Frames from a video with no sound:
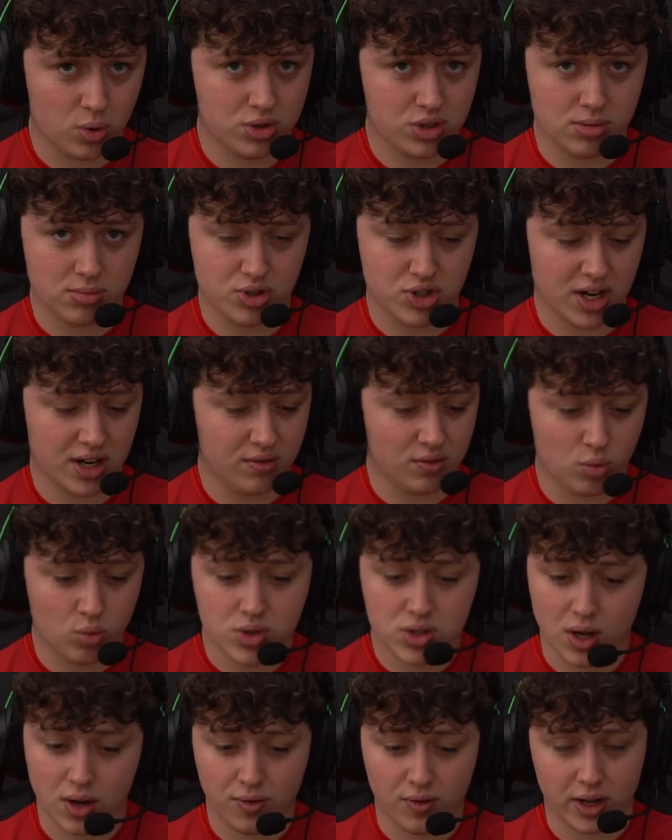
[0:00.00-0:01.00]
some general
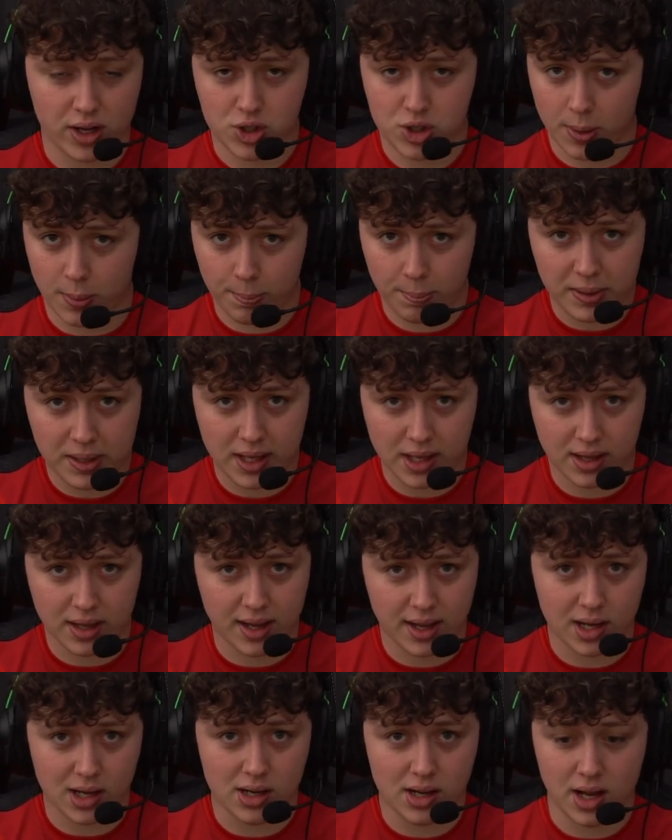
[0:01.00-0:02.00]
stuff like jump
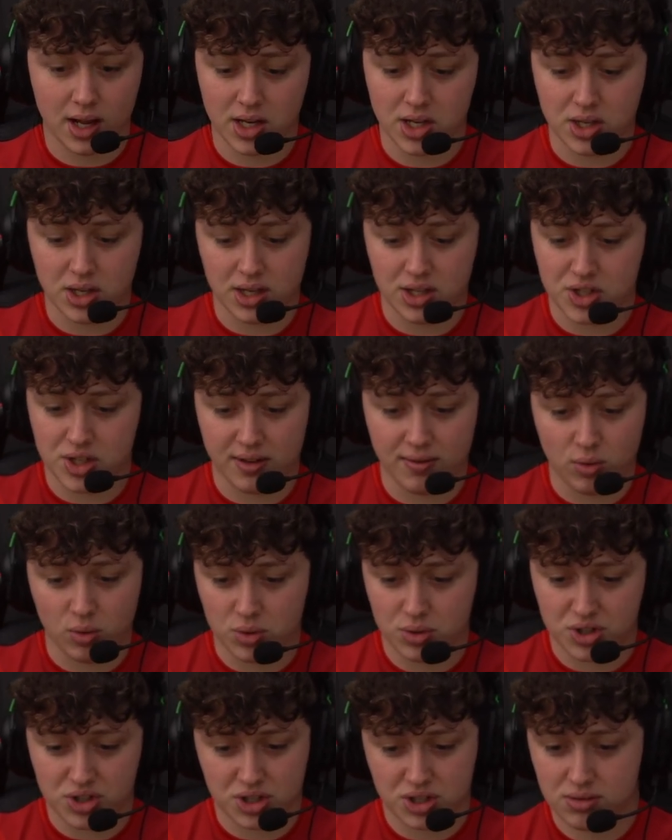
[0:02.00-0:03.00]
peaking, and in general,
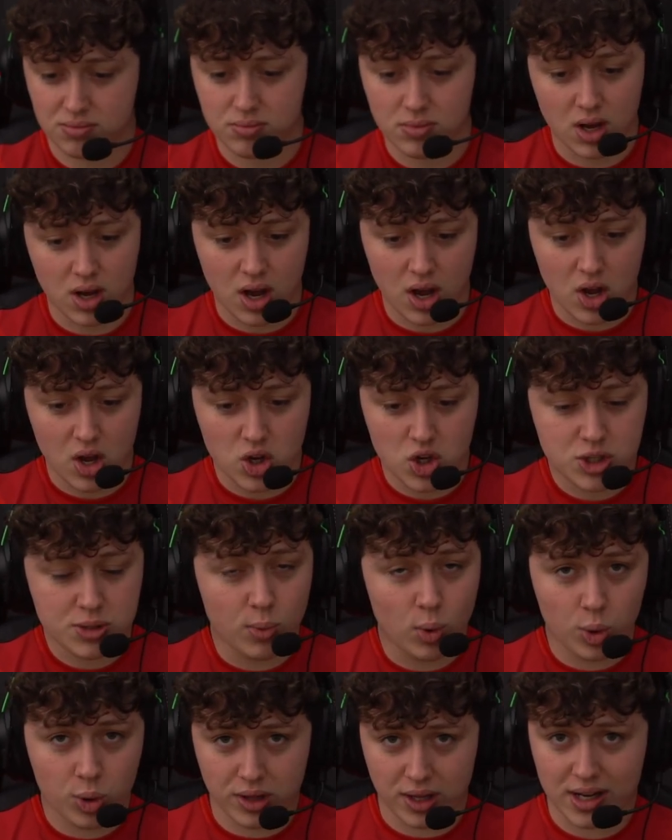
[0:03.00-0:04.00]
just
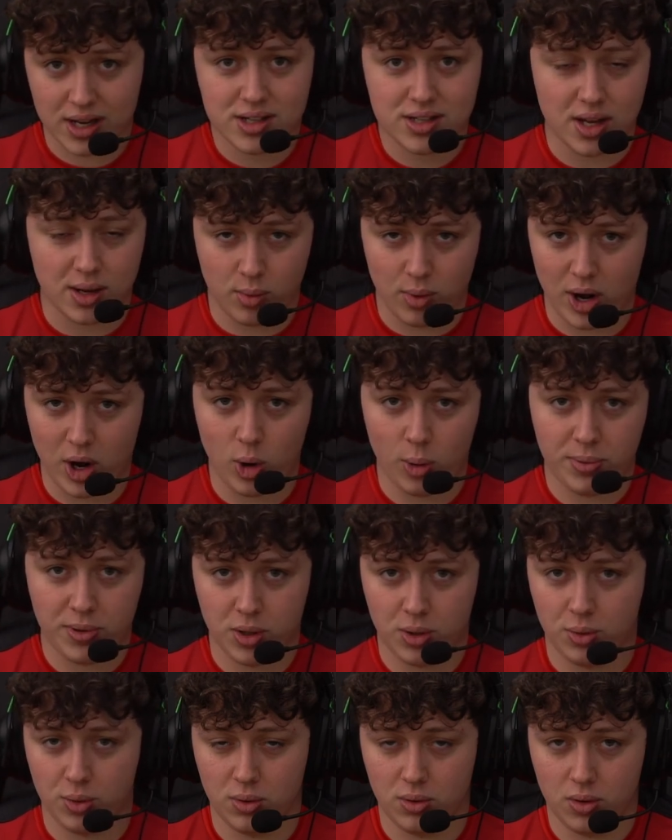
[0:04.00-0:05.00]
small things that will help
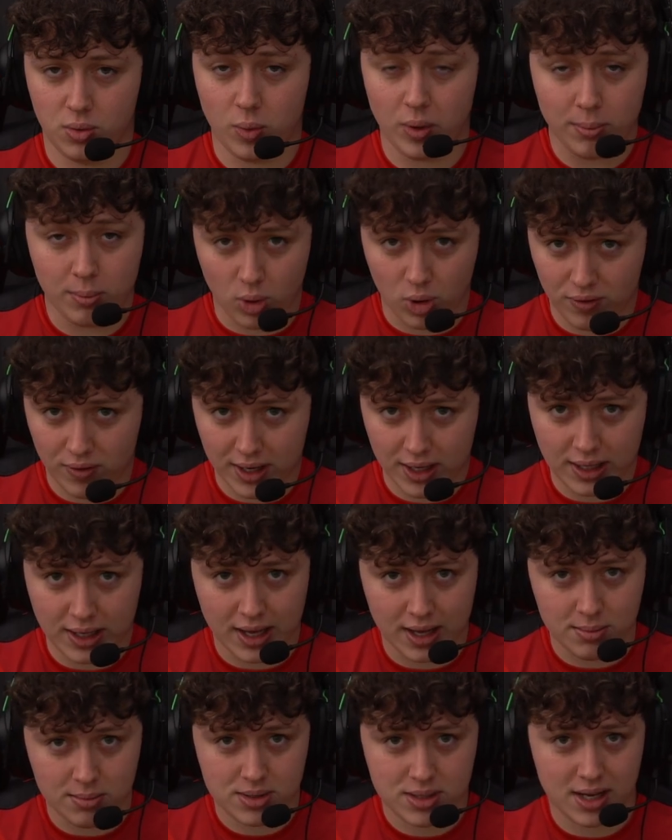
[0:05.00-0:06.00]
you win more ranked
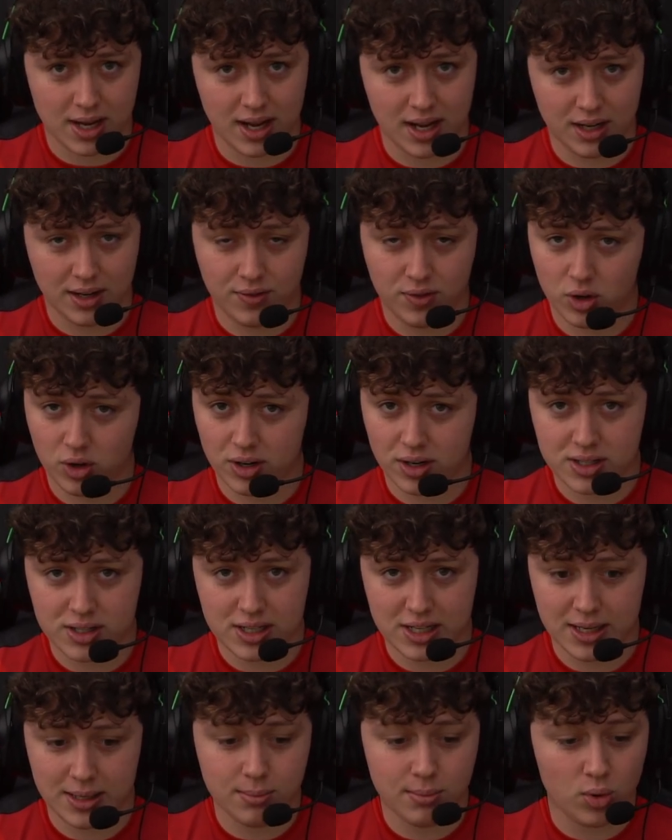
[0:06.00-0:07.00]
games. And if you're in a
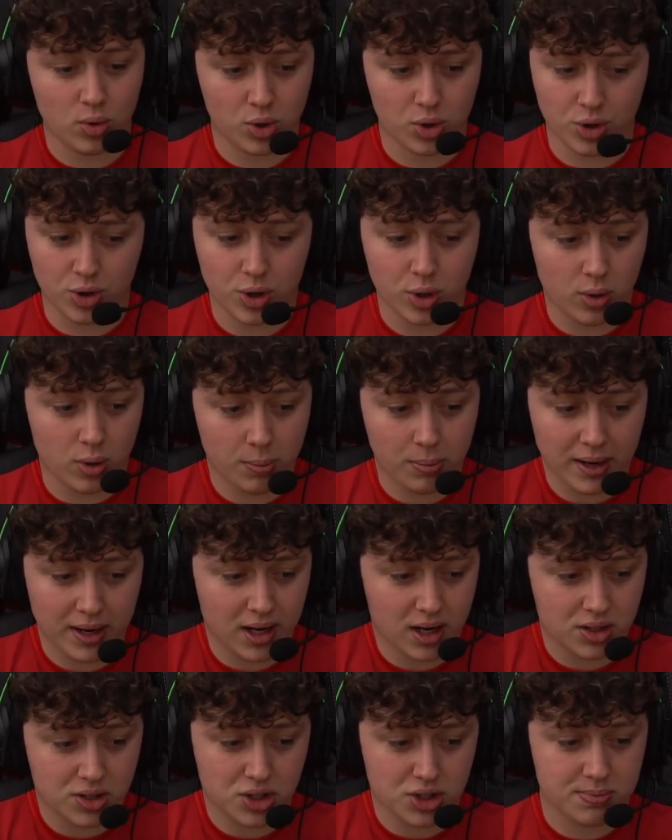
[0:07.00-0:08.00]
team or you're a newer
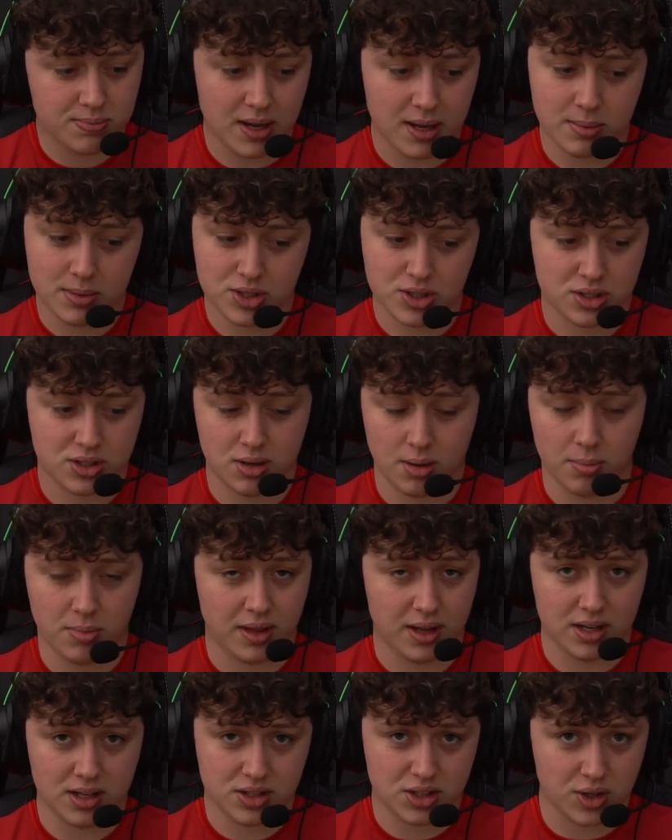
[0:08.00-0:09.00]
player, just maybe some
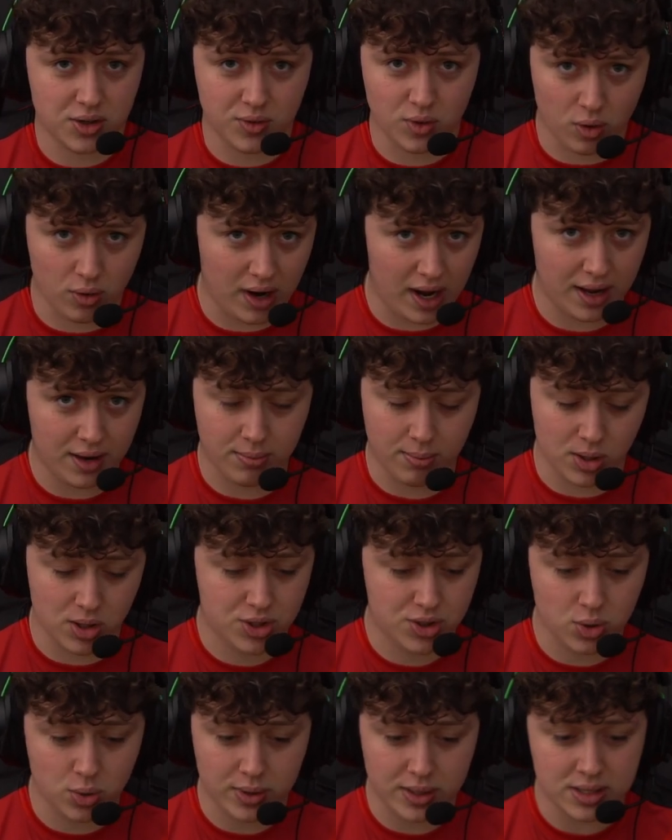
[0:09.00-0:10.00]
things that you've not had
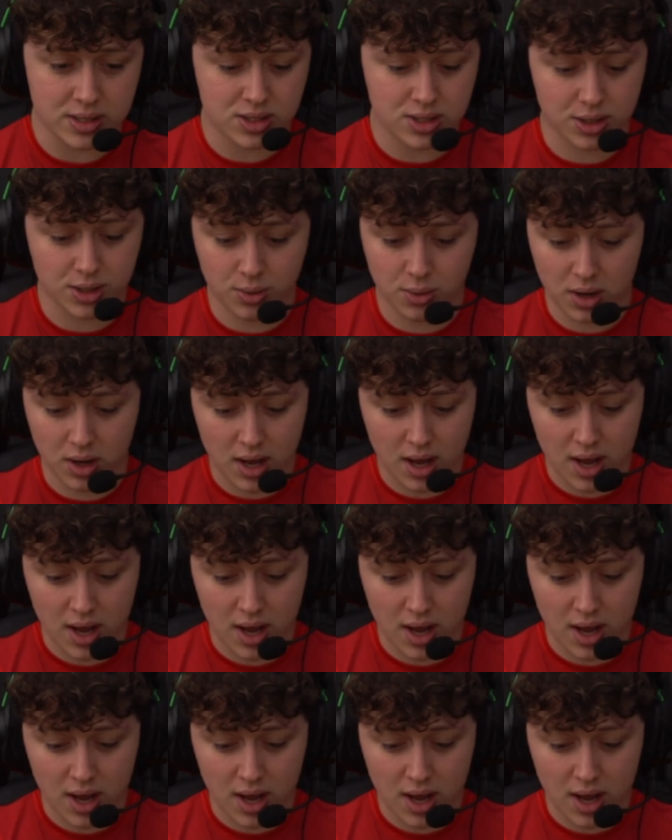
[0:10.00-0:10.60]
much thought into.